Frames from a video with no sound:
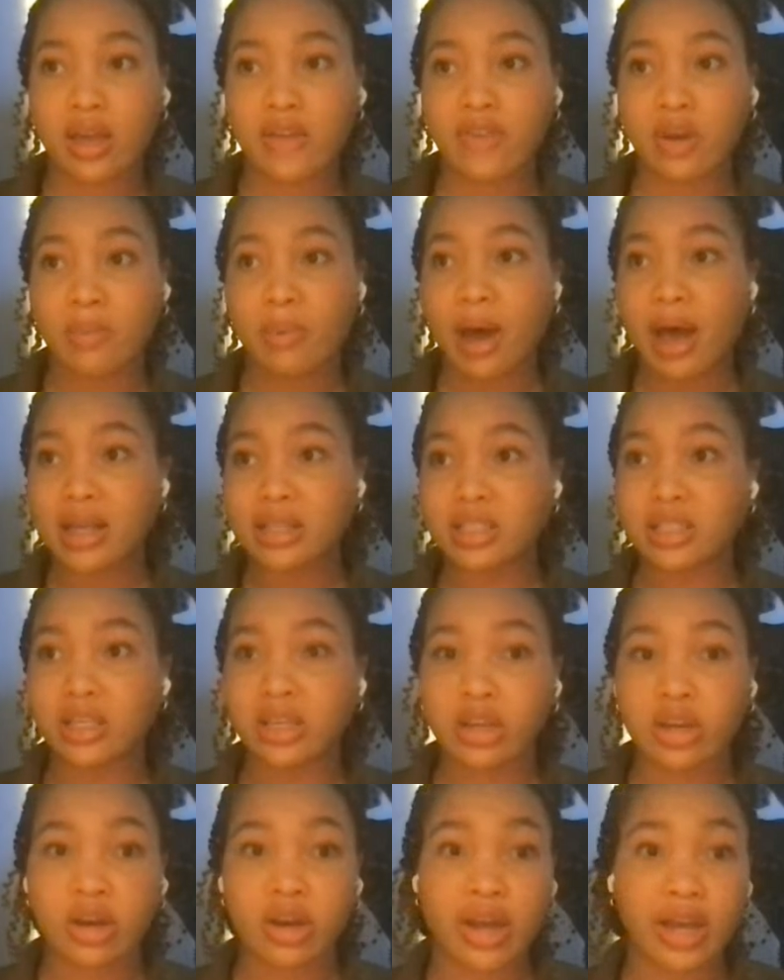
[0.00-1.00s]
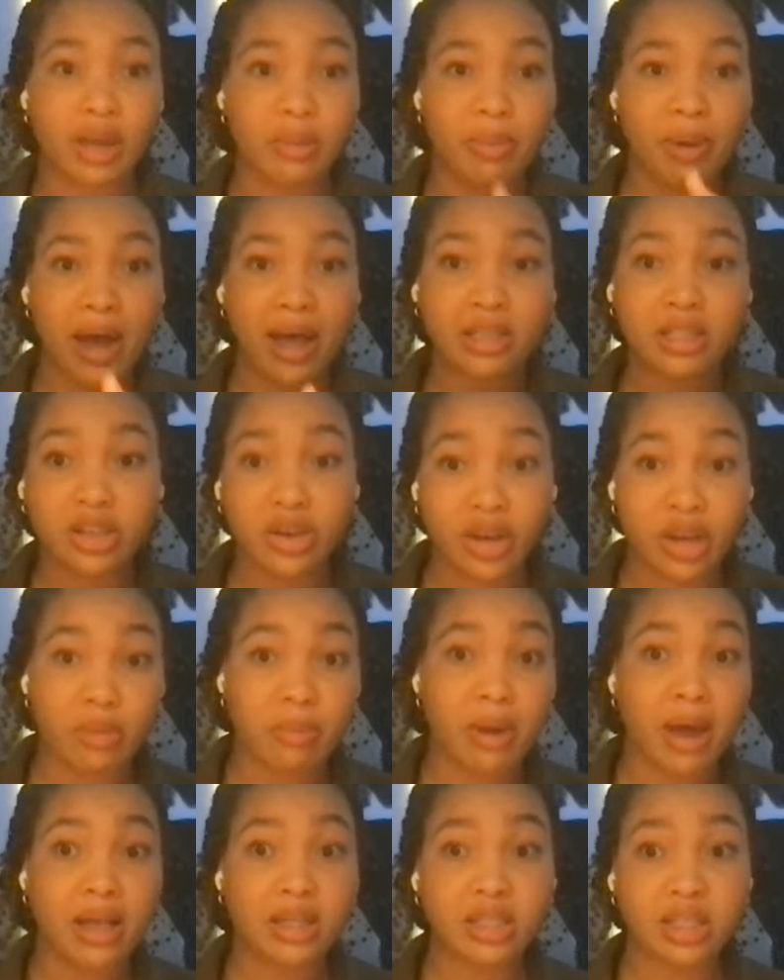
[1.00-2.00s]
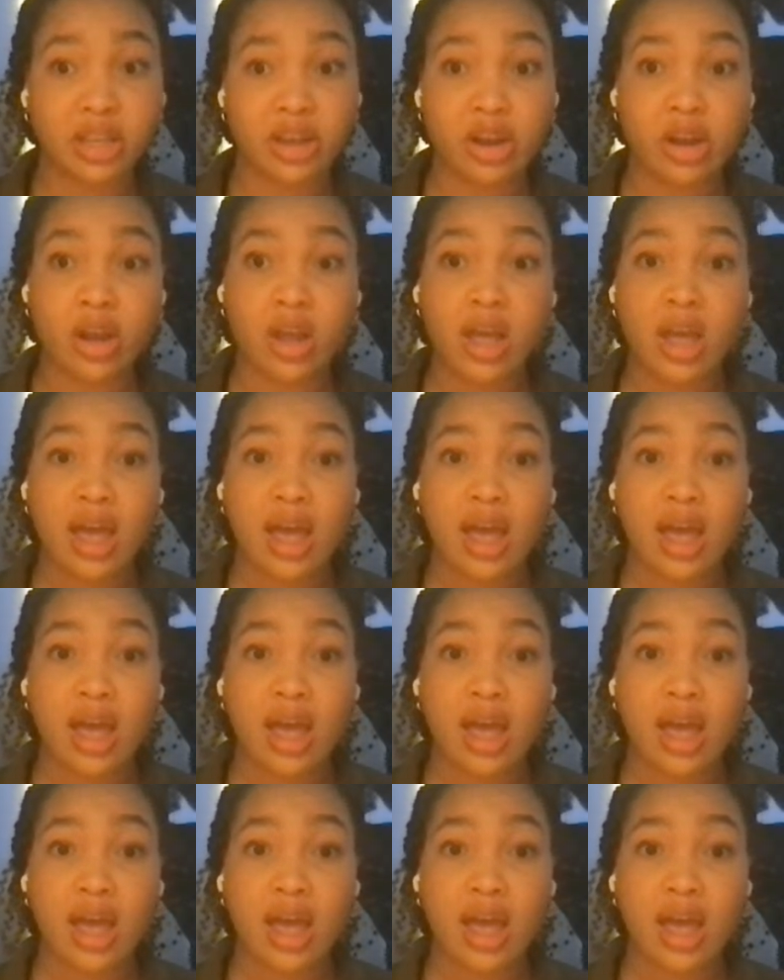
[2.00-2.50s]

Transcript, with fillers: if I pass here, I could pass here, I could pass there.